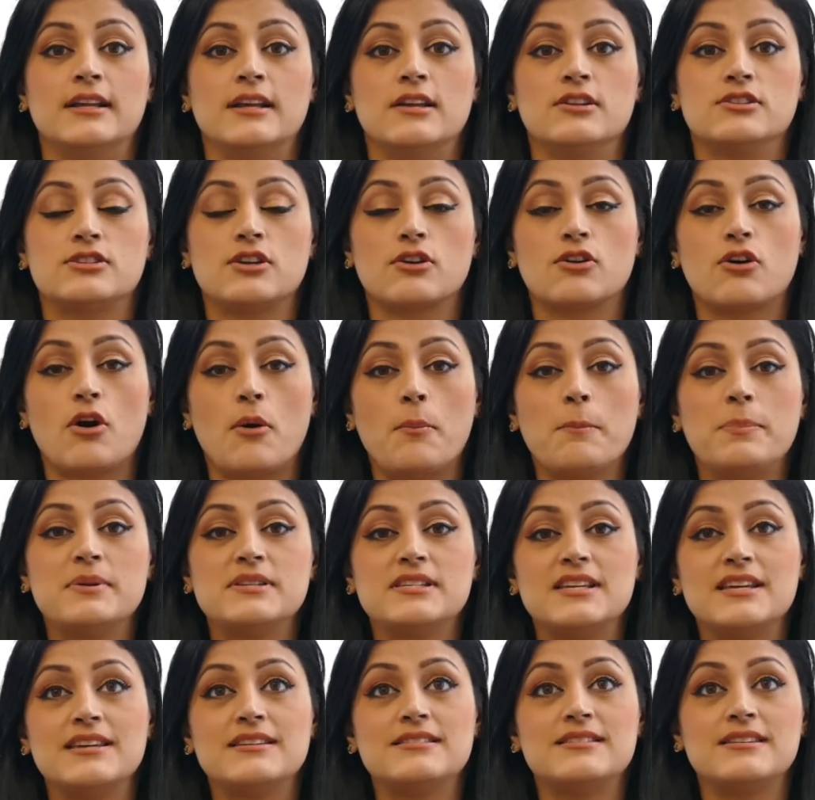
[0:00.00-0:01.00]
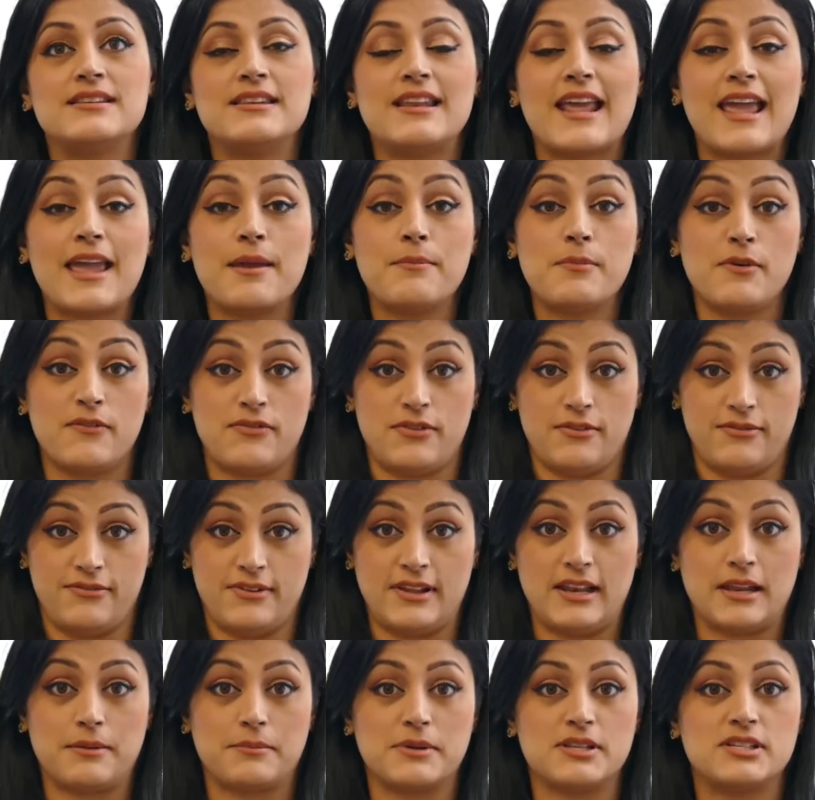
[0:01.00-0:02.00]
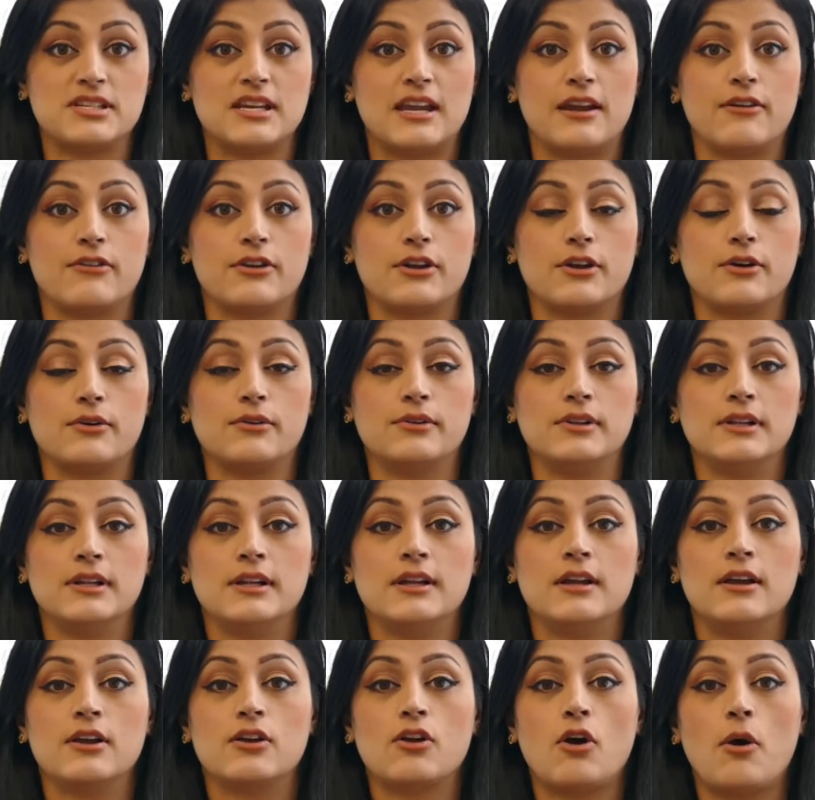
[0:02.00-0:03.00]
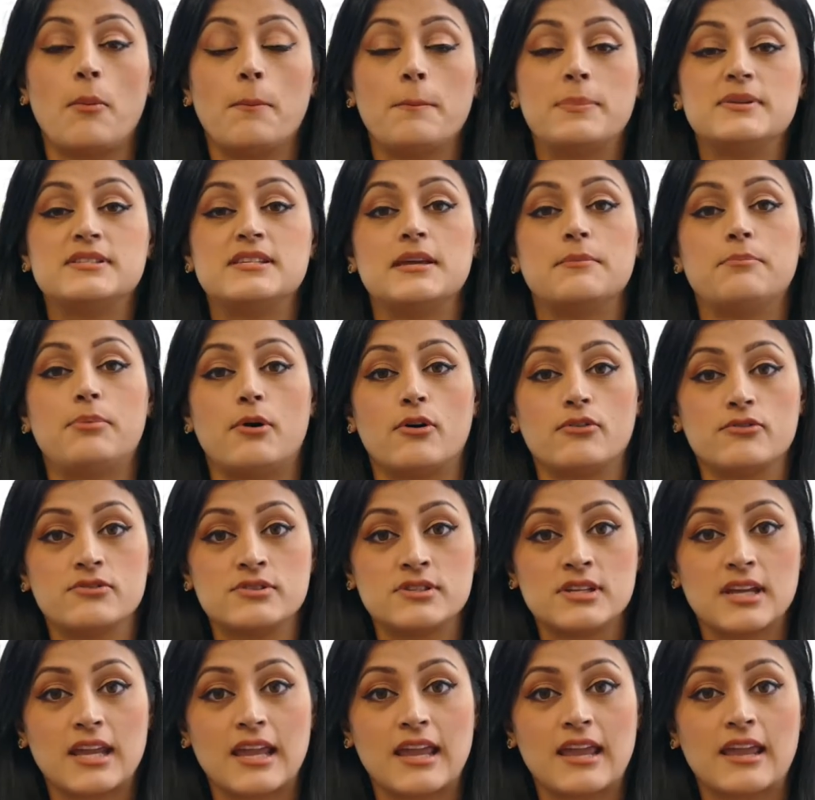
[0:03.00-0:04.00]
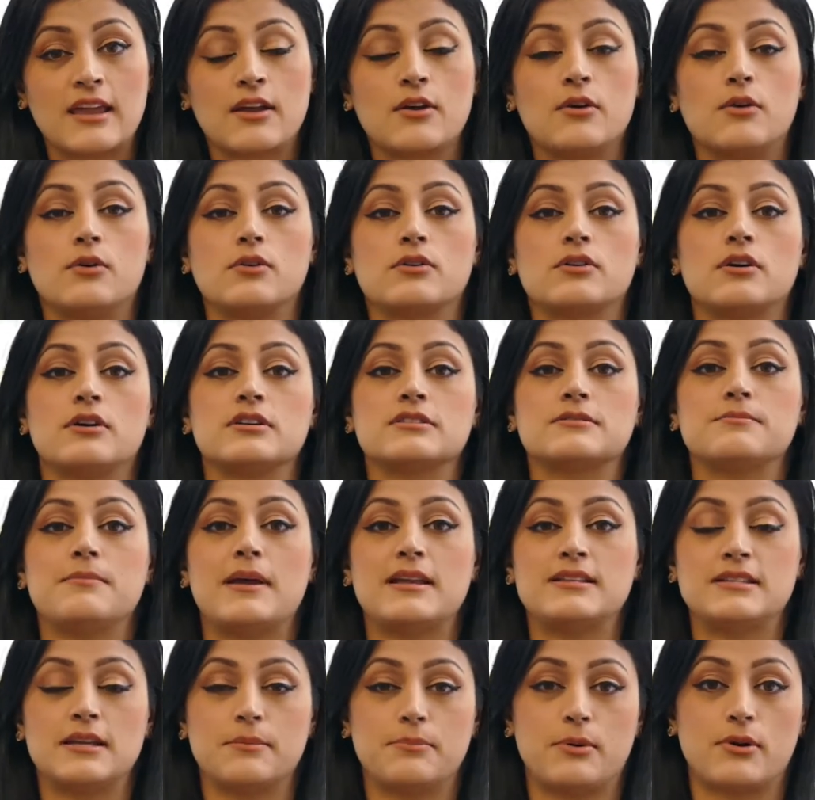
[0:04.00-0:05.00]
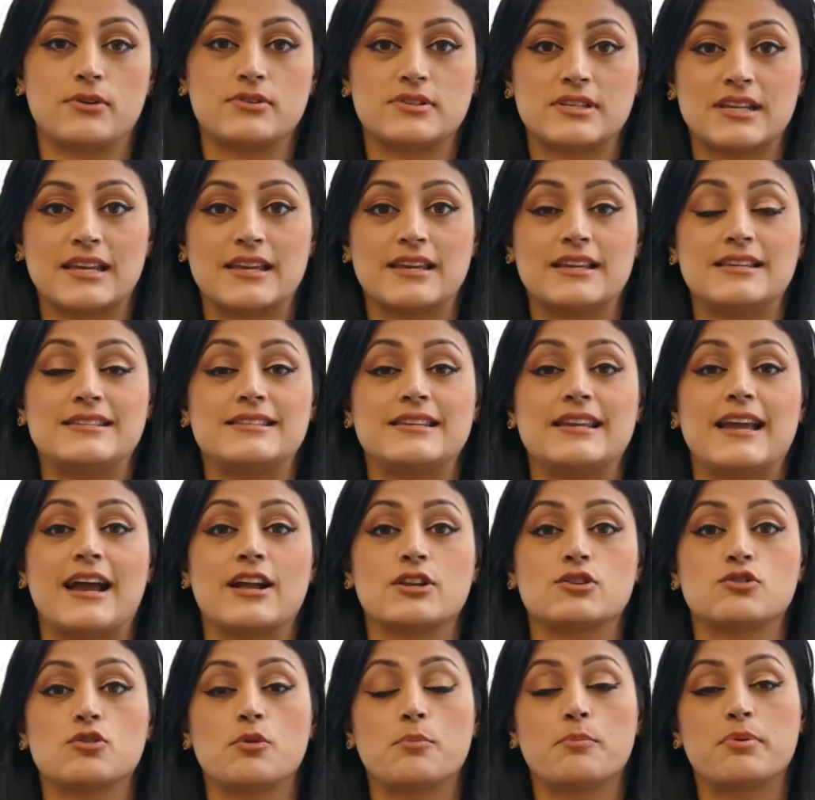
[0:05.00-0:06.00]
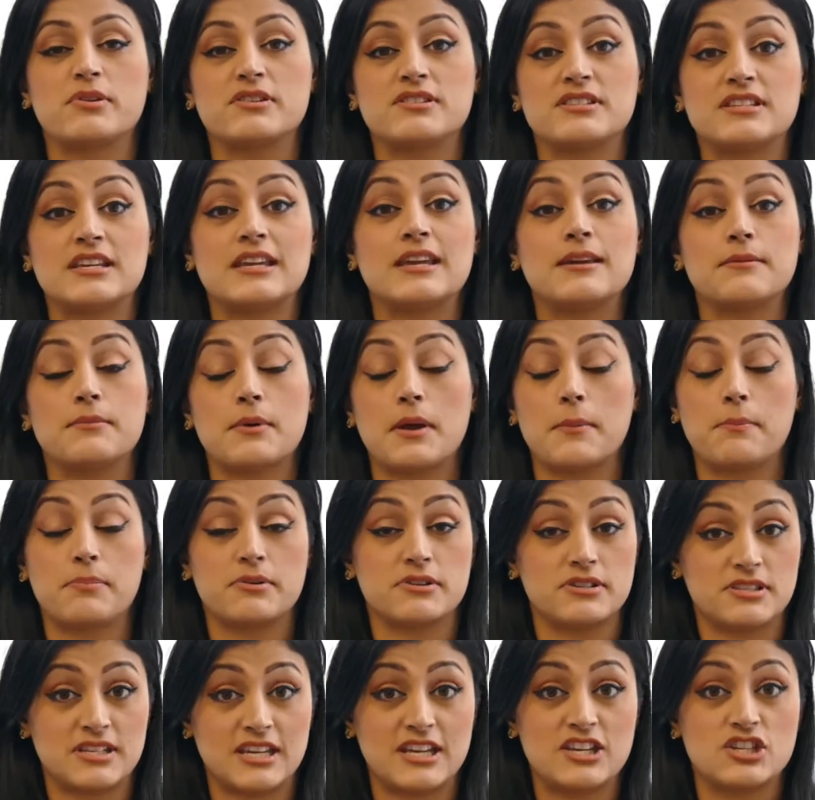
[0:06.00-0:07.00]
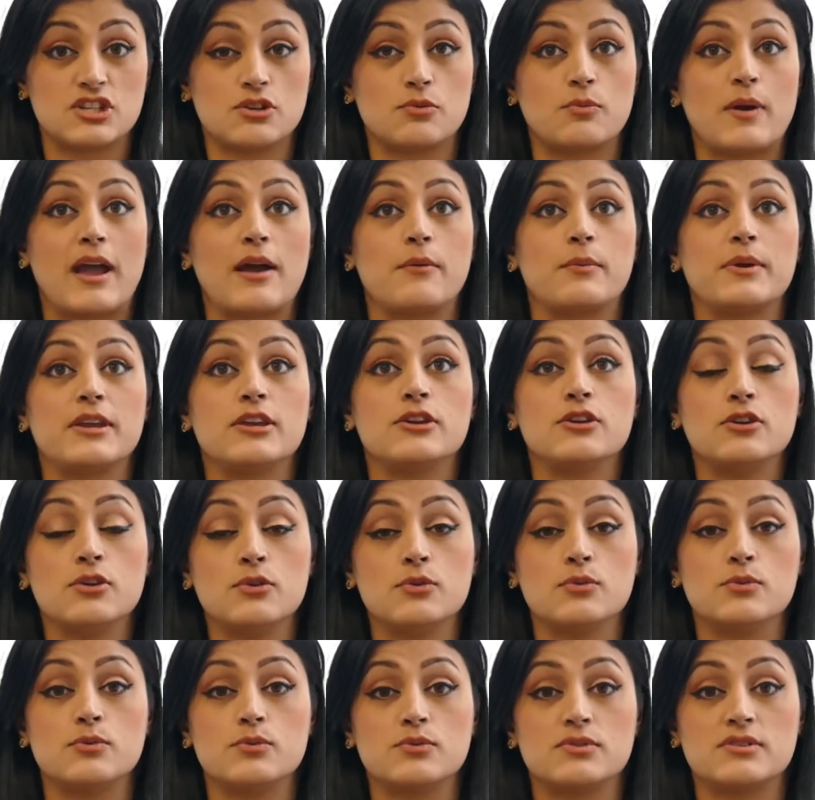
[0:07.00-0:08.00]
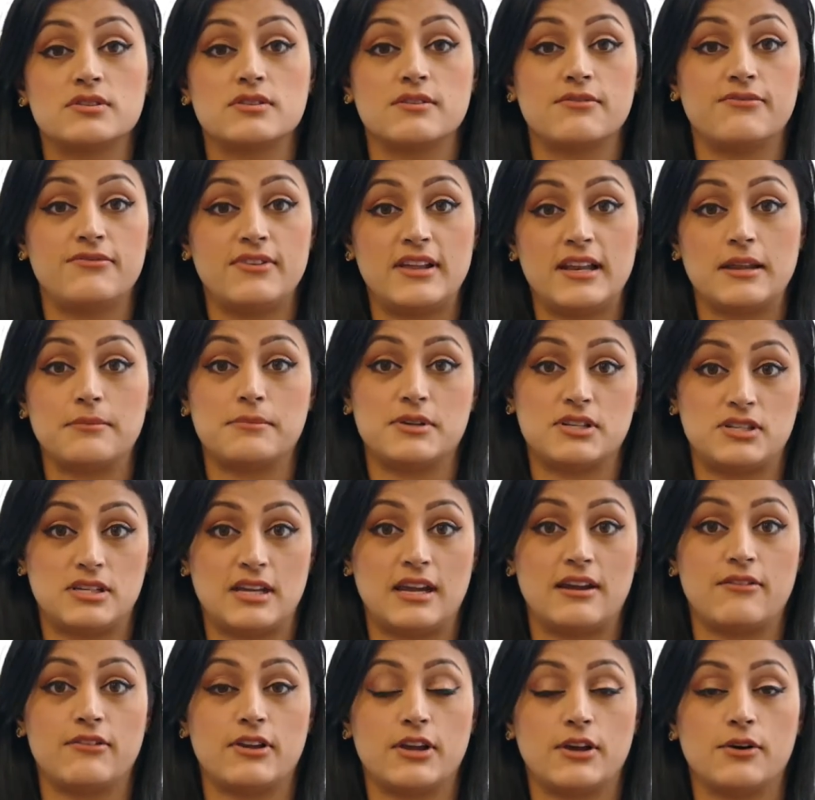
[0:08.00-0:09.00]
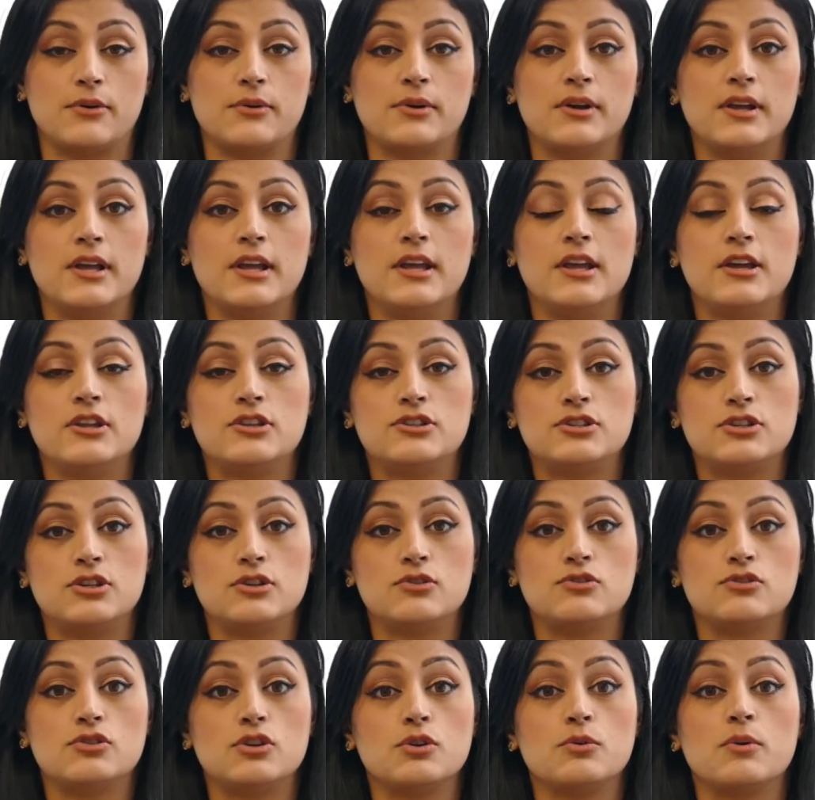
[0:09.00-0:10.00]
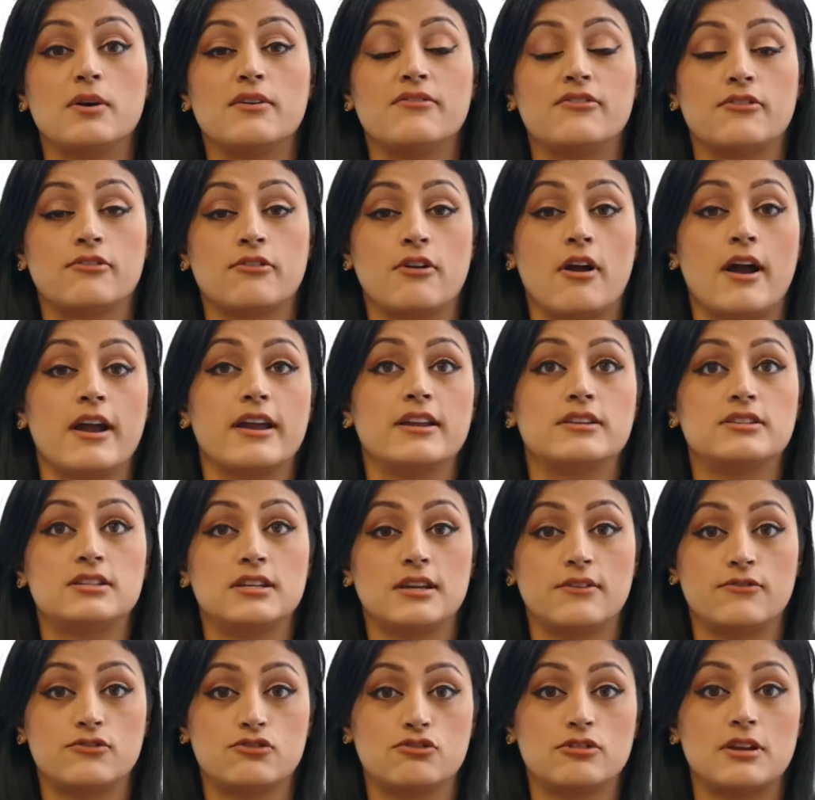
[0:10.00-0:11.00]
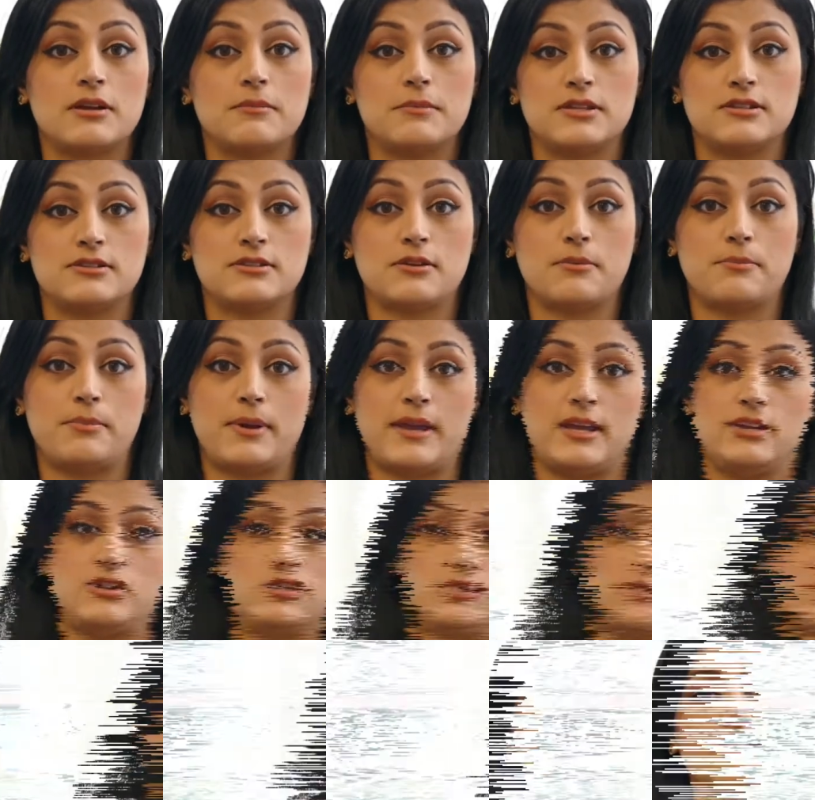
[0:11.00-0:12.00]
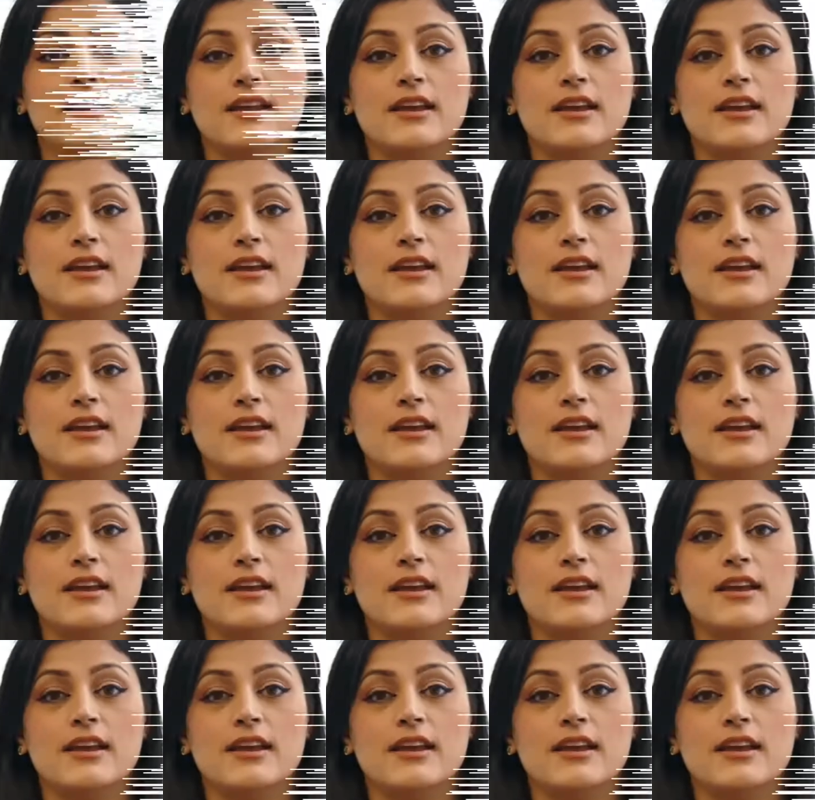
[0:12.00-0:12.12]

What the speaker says: So composite is the name of the filling material. Composite bonding or cosmetic bonding is the actual procedure where we use the filling material to do a variety of treatments on patients.